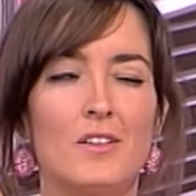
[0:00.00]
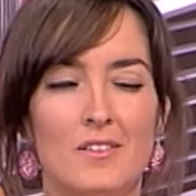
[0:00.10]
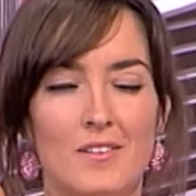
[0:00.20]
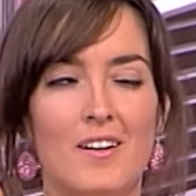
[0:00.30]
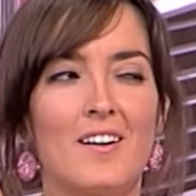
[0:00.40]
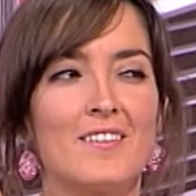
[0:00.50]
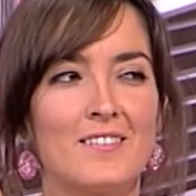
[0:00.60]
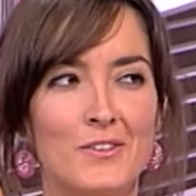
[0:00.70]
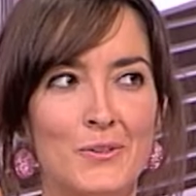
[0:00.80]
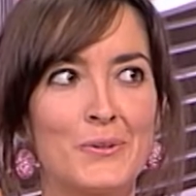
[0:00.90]
Do
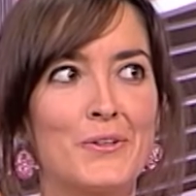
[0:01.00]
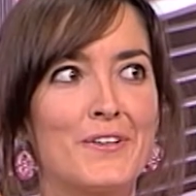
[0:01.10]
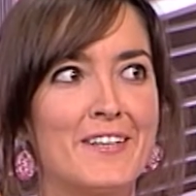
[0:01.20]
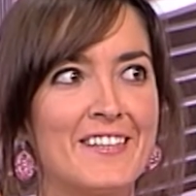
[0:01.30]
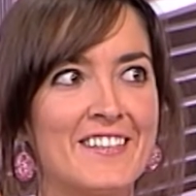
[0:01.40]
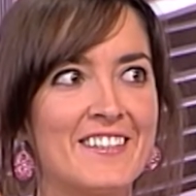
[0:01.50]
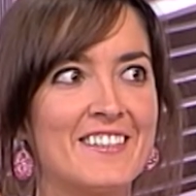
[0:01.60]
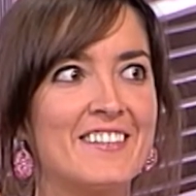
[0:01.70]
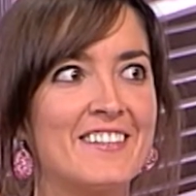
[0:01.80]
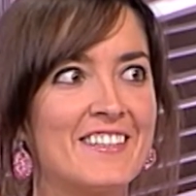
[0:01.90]
your
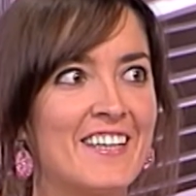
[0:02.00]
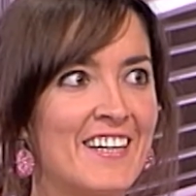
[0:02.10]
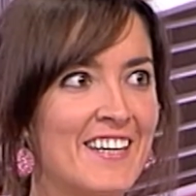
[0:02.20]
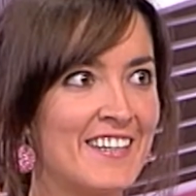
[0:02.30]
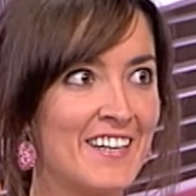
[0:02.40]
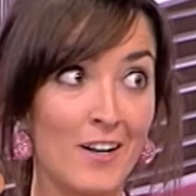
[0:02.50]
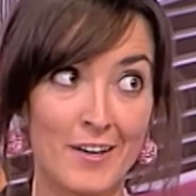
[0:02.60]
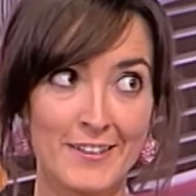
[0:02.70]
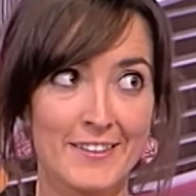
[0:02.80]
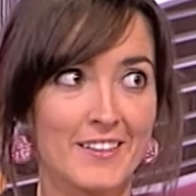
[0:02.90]
knees hurt?